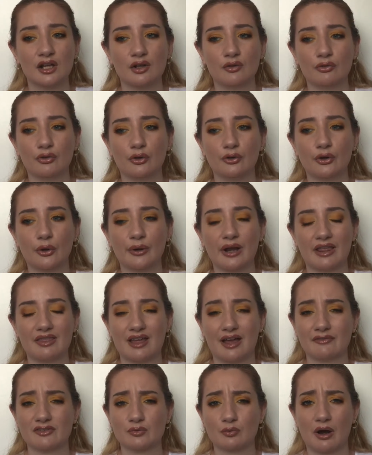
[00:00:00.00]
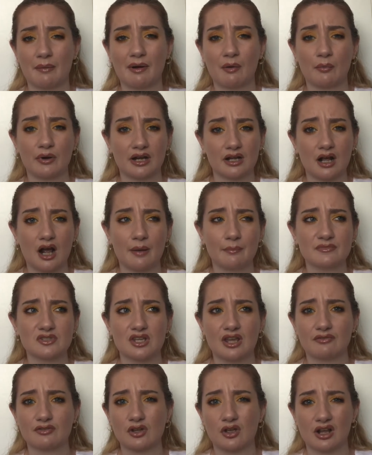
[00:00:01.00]
You don't then have to worry about when it comes and you
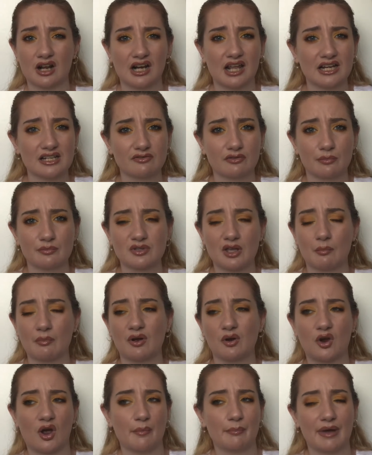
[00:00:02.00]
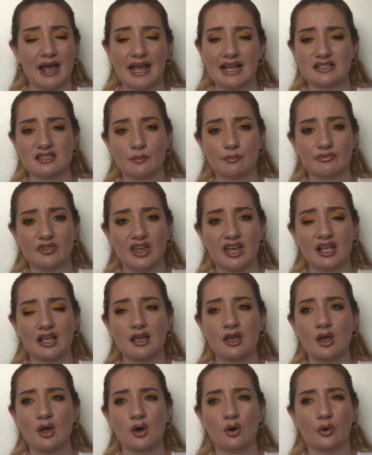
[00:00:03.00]
have to go and collect it from somewhere or go and pay something,
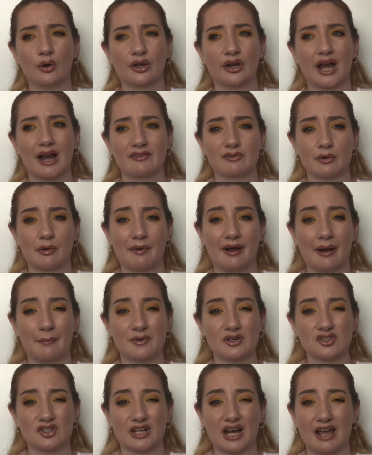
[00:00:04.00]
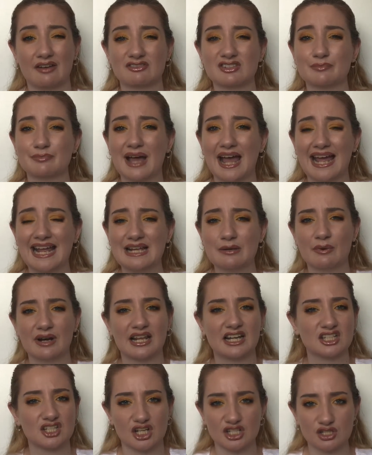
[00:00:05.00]
or you don't have to worry about how much you're going to have to pay when
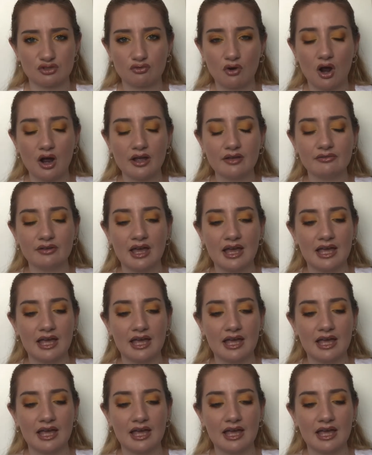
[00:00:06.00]
it does arrive.